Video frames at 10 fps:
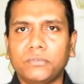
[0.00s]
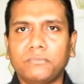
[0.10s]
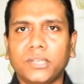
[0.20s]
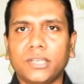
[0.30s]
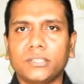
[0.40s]

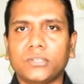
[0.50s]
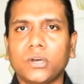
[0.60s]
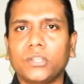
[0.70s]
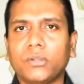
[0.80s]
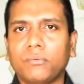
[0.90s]
of it is
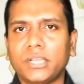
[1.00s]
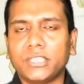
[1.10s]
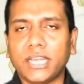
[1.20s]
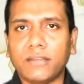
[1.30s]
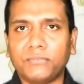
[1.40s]
on the rise
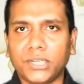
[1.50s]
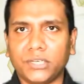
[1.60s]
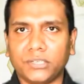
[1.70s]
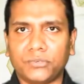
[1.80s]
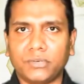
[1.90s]
in every
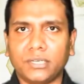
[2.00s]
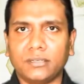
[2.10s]
industry.